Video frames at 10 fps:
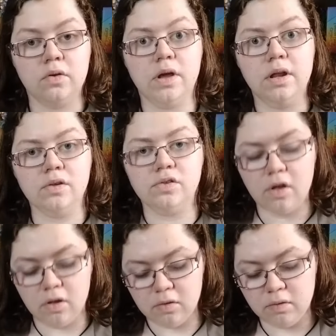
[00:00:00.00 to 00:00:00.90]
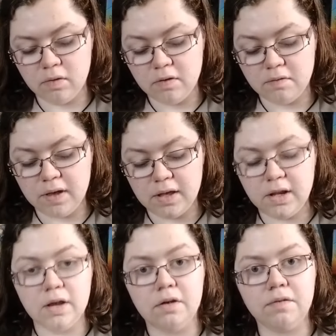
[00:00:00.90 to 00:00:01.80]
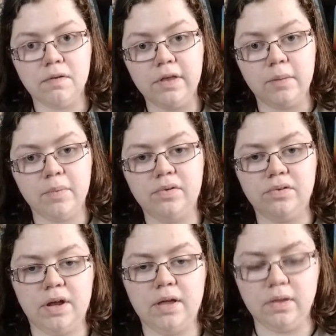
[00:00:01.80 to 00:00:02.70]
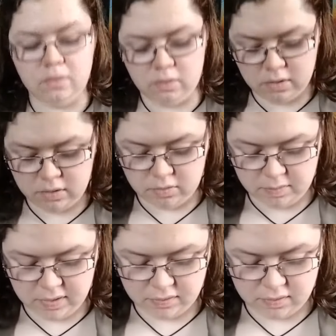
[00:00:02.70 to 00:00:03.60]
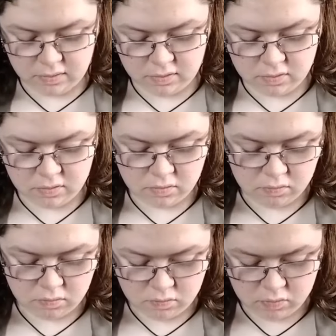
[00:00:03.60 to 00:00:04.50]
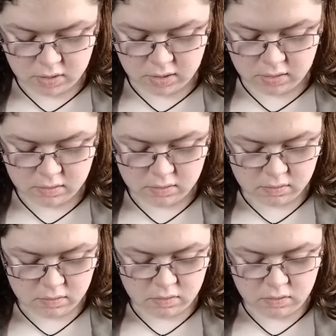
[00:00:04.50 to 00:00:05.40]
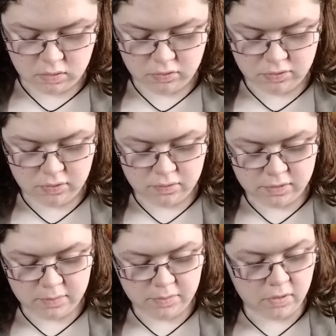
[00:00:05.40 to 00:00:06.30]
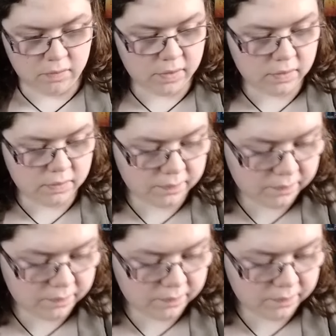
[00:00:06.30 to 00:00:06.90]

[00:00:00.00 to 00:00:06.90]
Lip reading: Greetings all. Fanny here for Libra's Daily Oracle Message. Okay, those two flipped over.